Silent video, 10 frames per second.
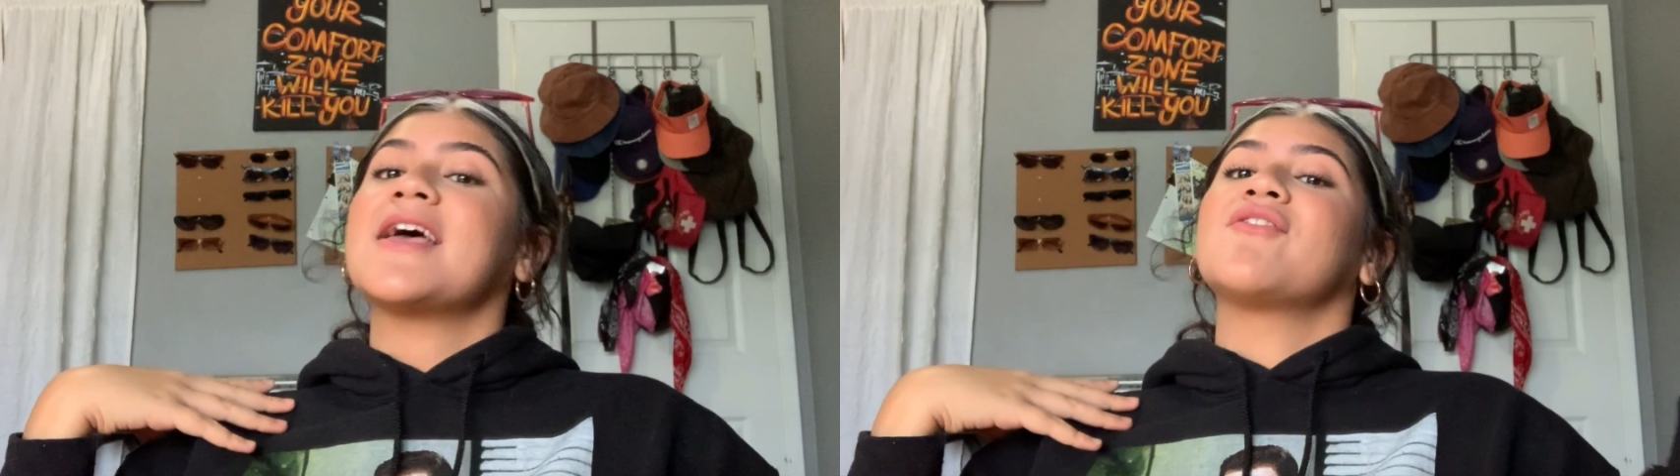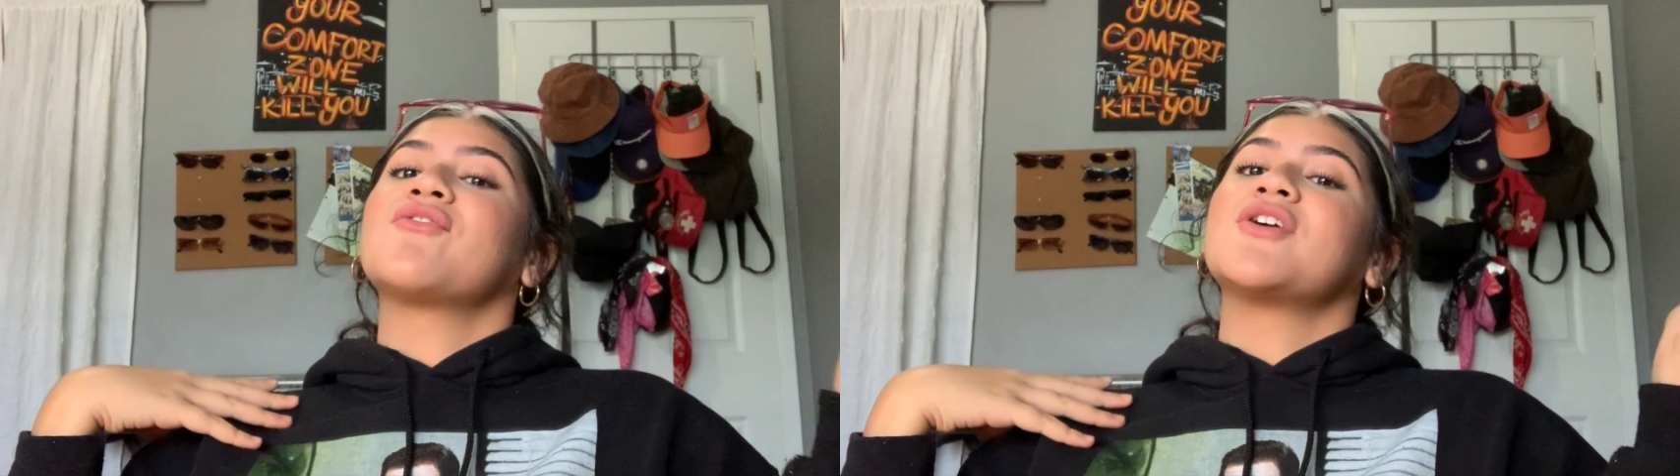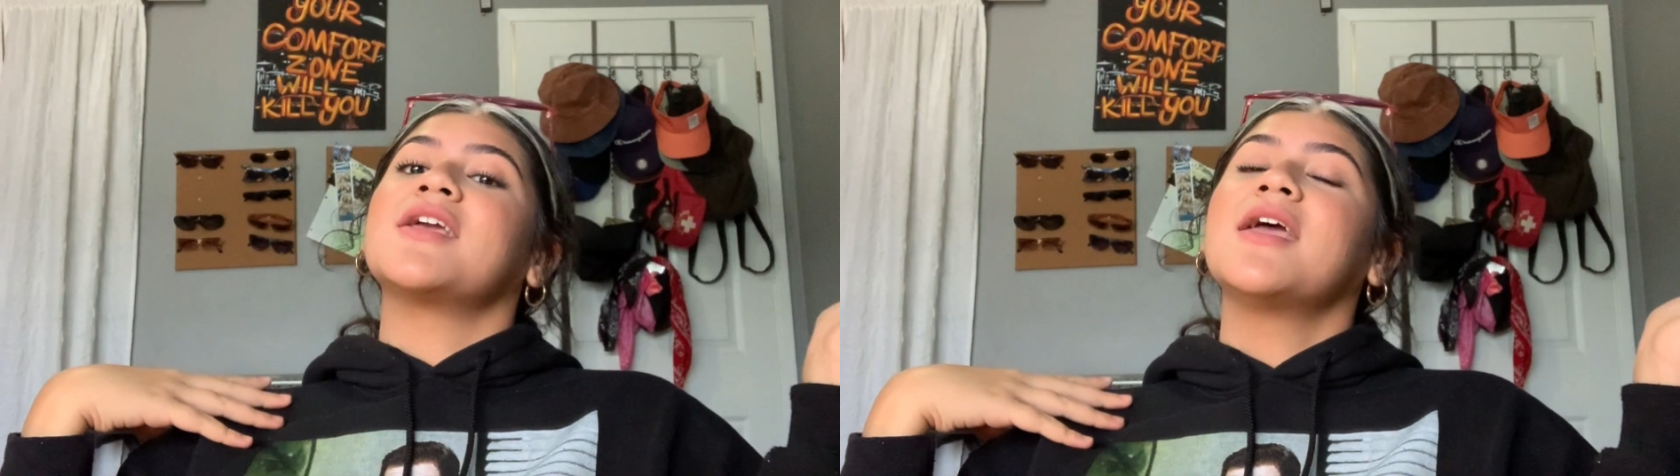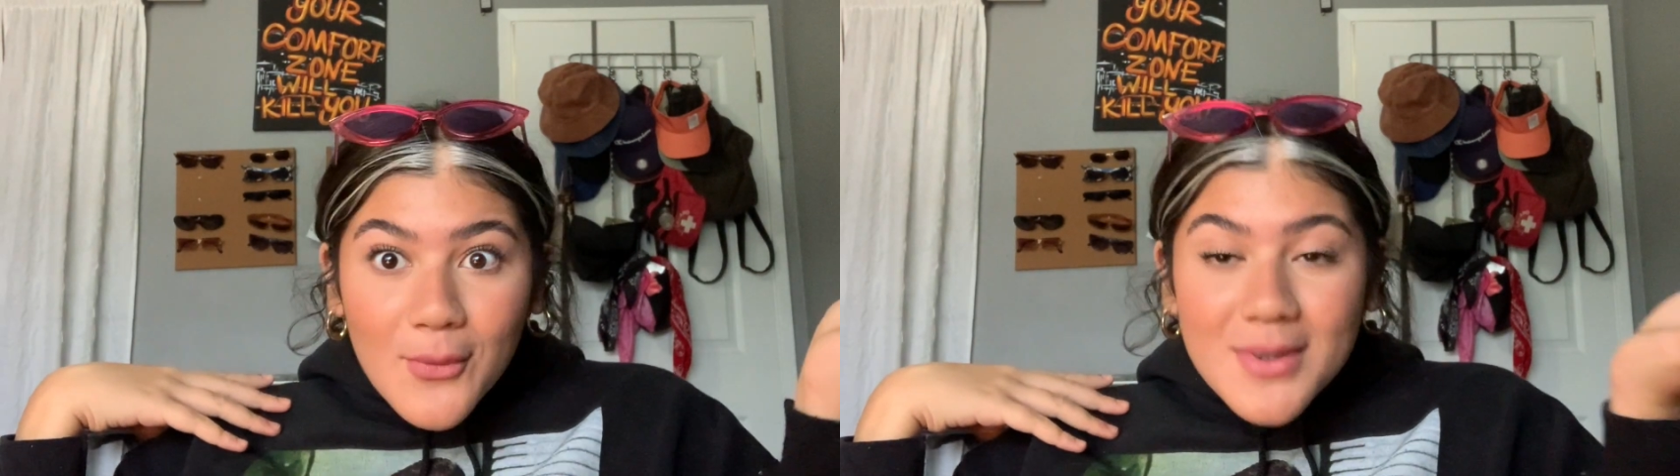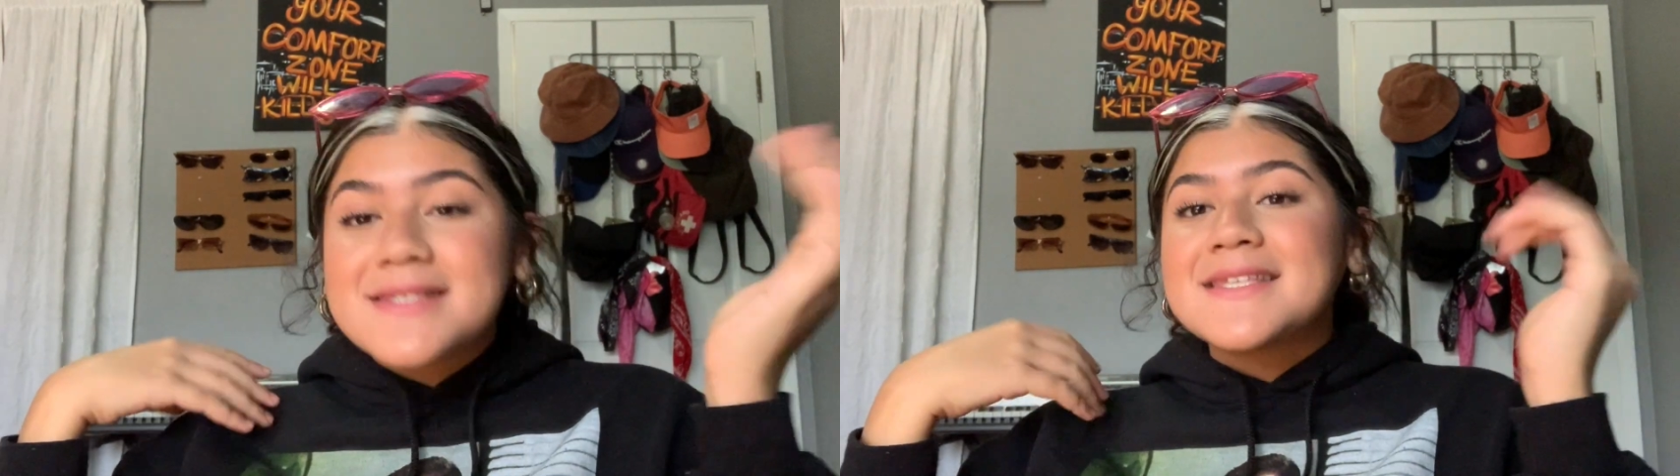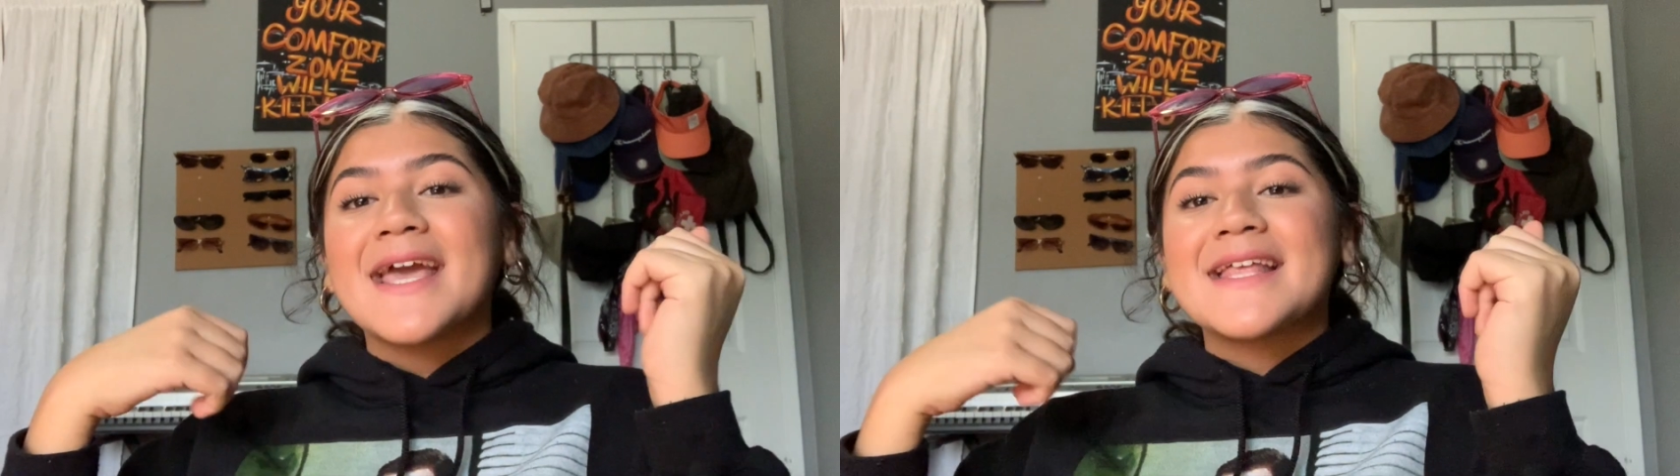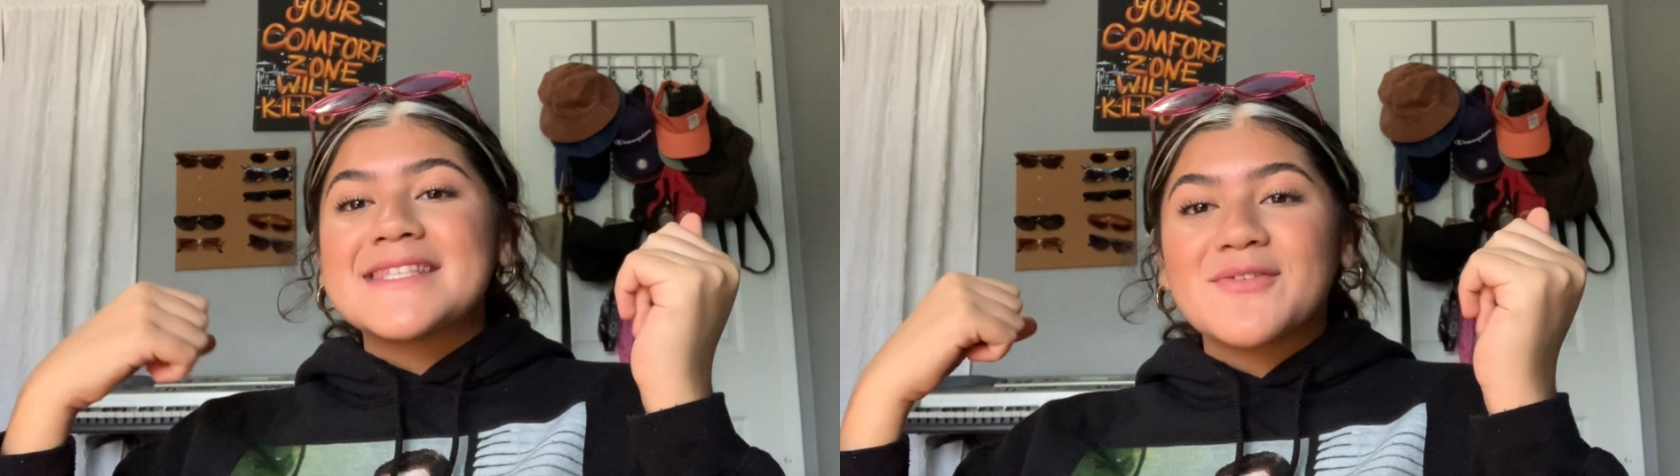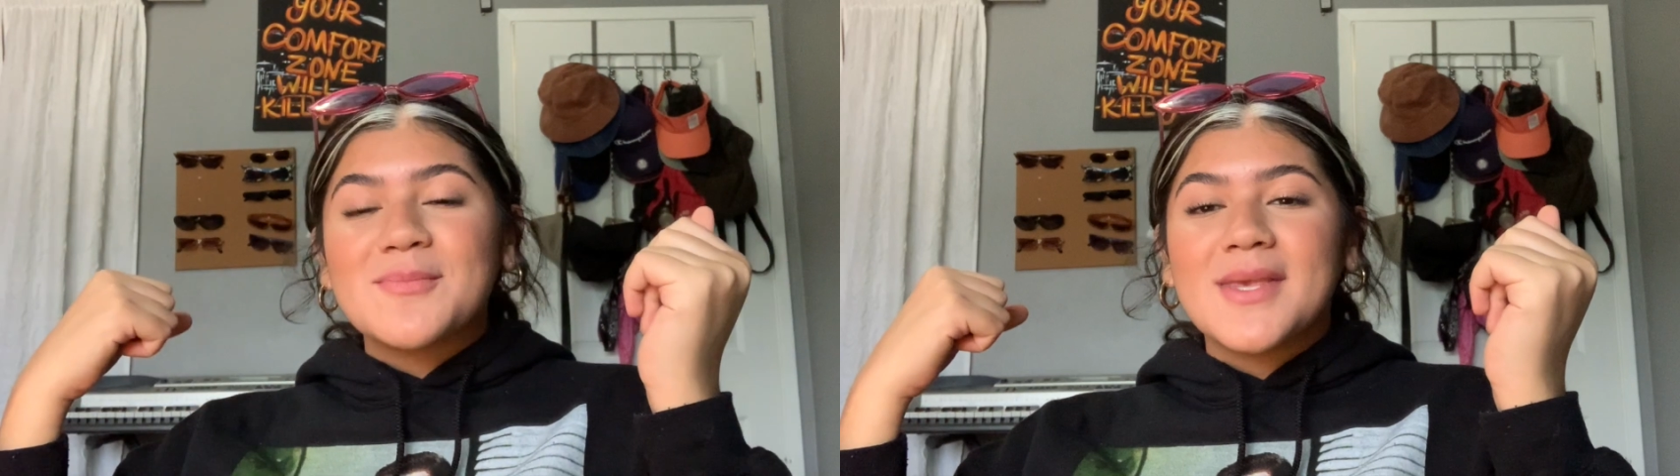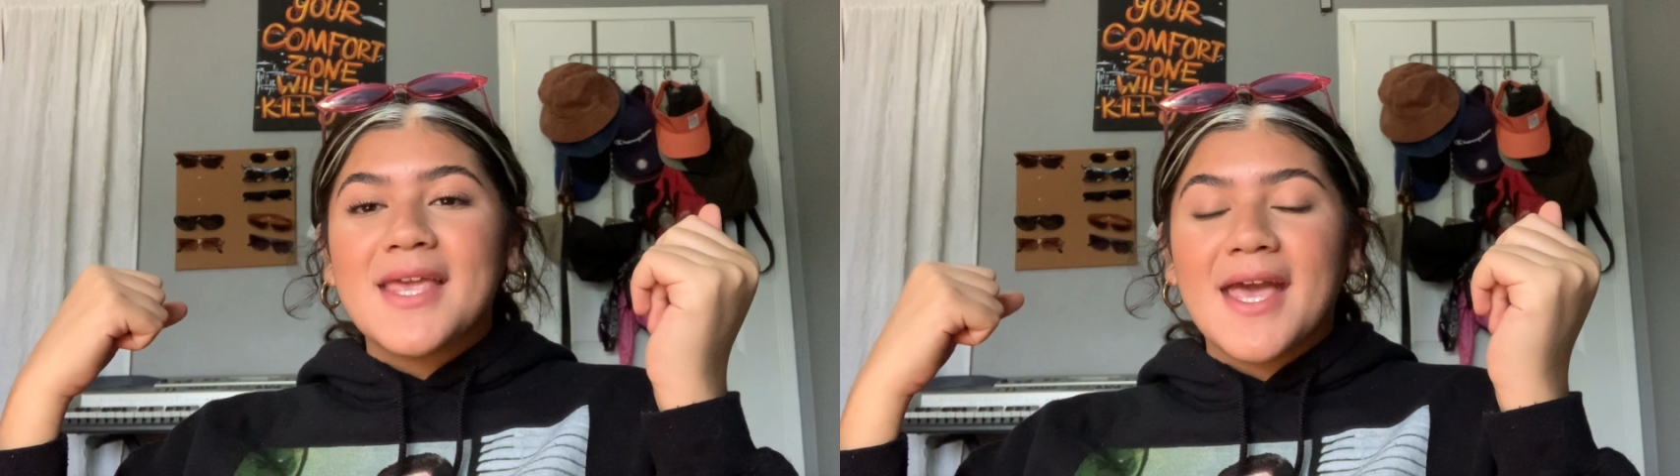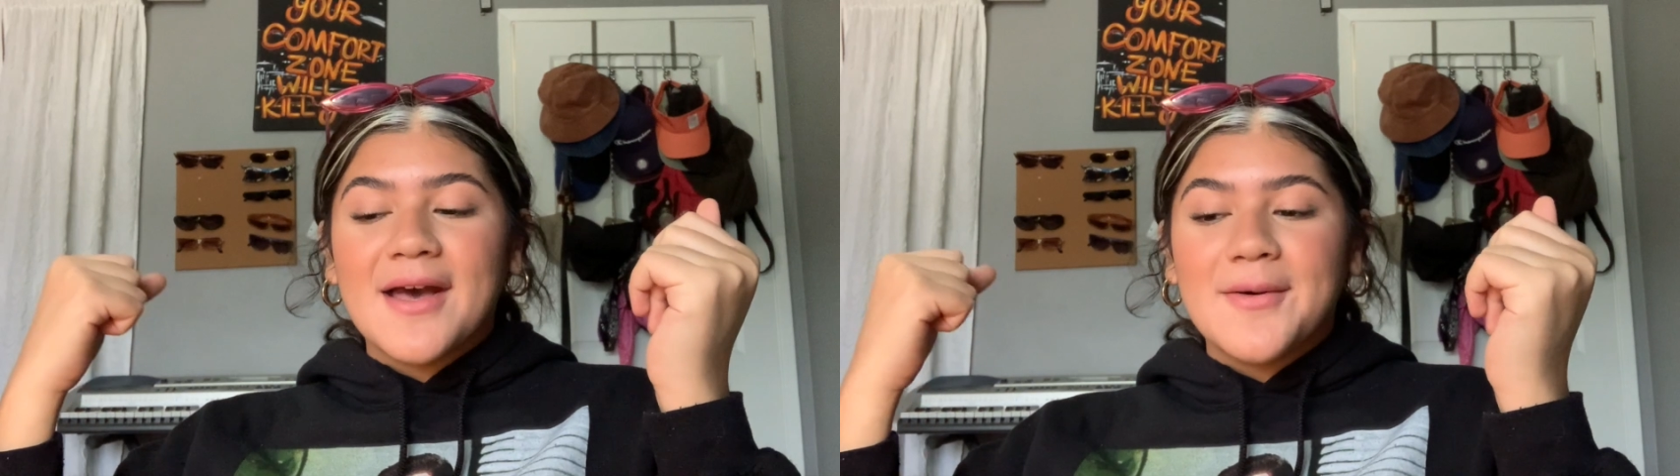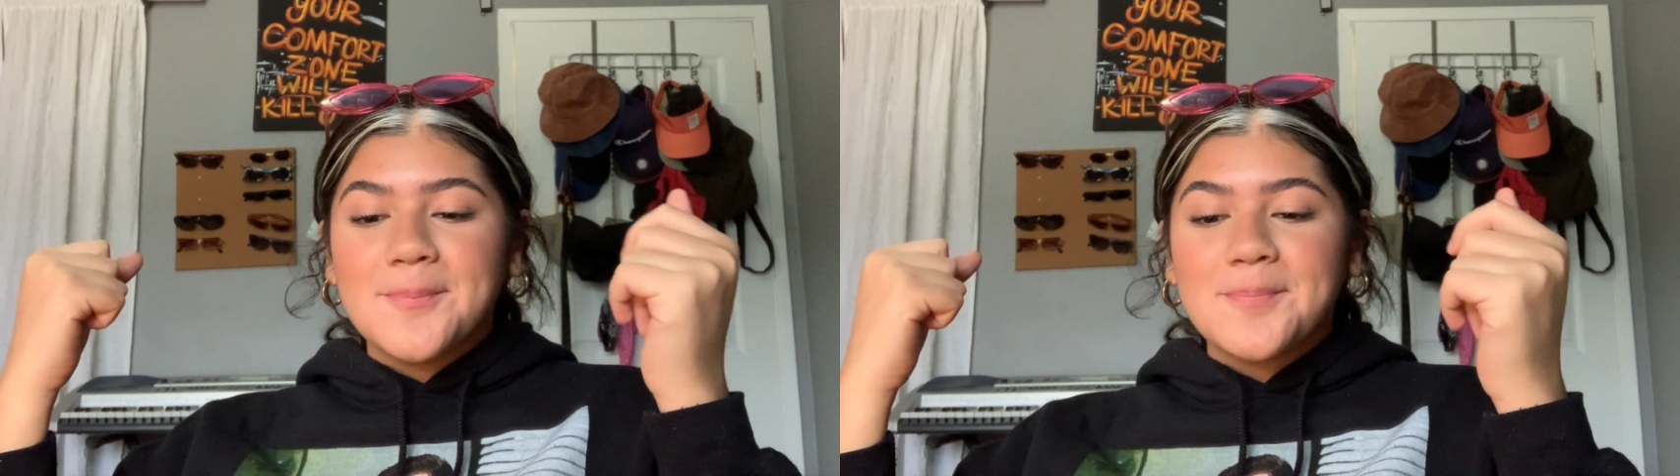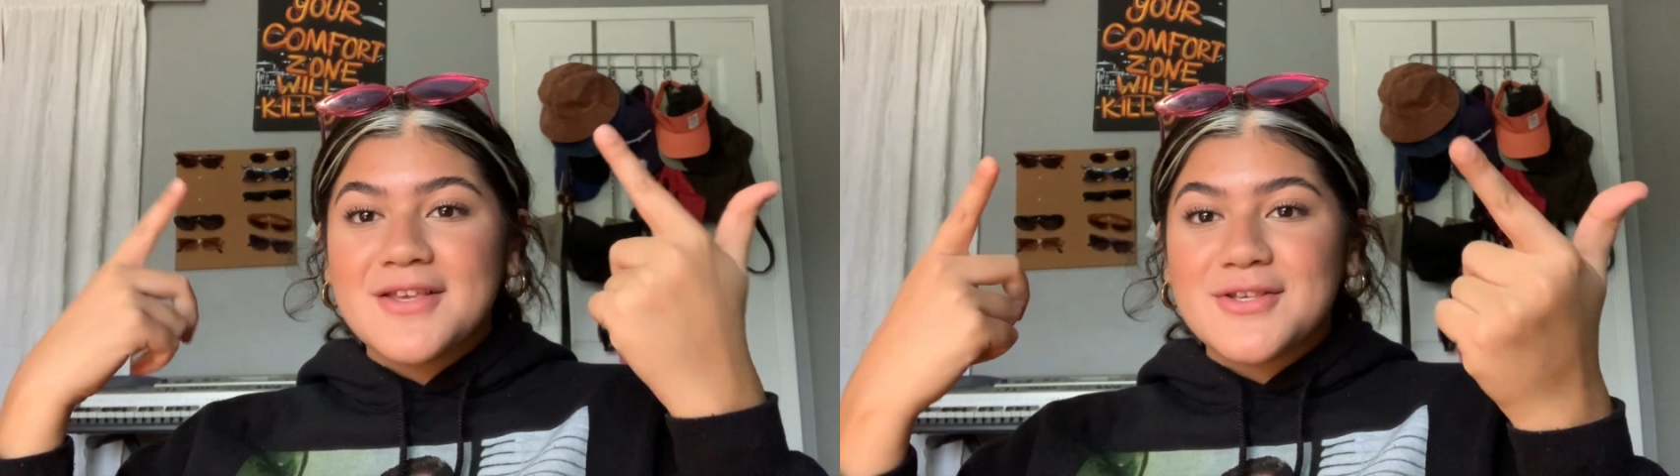every Wednesday at 7 p.m.